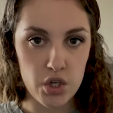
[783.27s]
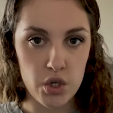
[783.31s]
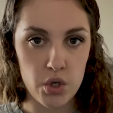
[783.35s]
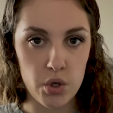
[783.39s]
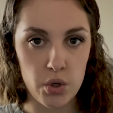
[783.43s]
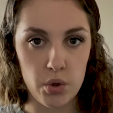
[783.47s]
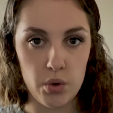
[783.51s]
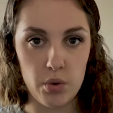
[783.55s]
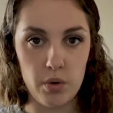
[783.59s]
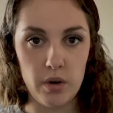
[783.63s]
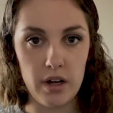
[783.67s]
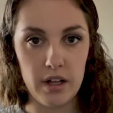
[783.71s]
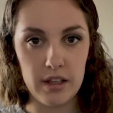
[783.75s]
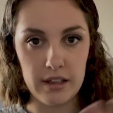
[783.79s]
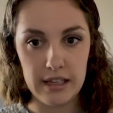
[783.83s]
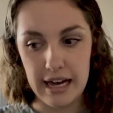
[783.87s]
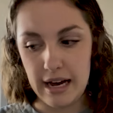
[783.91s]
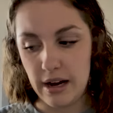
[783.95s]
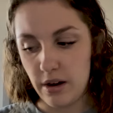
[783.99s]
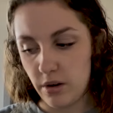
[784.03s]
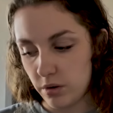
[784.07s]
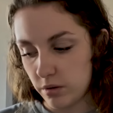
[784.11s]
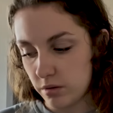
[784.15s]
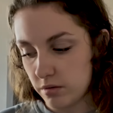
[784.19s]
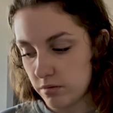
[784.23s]
to
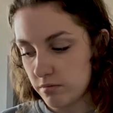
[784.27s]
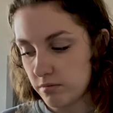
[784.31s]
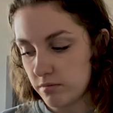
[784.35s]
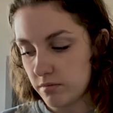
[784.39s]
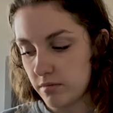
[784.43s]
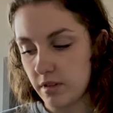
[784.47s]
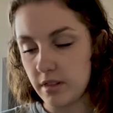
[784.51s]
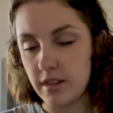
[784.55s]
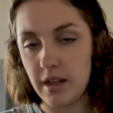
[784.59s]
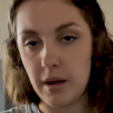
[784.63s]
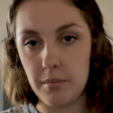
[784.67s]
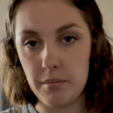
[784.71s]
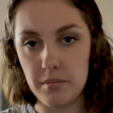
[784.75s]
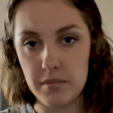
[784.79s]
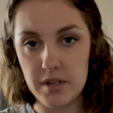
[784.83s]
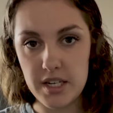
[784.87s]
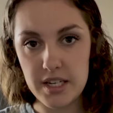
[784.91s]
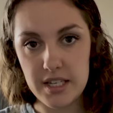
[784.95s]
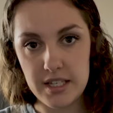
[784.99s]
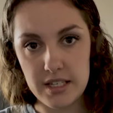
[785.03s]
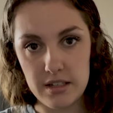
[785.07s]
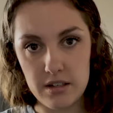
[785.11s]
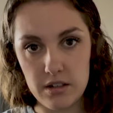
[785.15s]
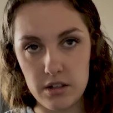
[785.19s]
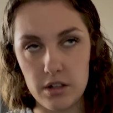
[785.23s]
allow them
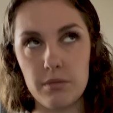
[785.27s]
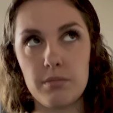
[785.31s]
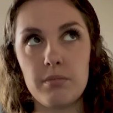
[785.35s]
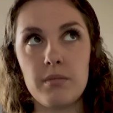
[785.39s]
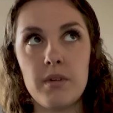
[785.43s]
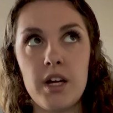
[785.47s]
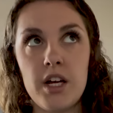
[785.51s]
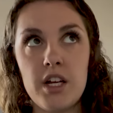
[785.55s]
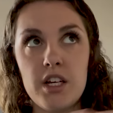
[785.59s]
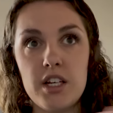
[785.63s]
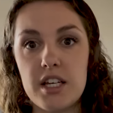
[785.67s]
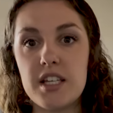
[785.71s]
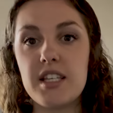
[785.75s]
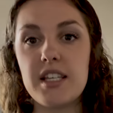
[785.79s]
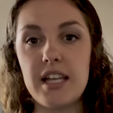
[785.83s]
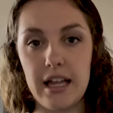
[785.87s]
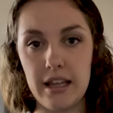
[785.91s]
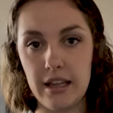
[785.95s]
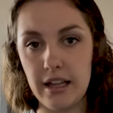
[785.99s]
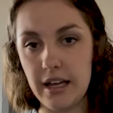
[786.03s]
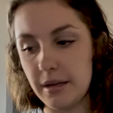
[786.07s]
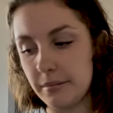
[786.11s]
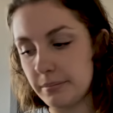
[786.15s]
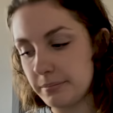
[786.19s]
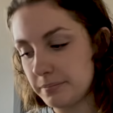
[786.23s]
to
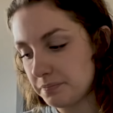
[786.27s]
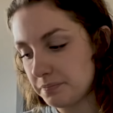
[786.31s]
sell it.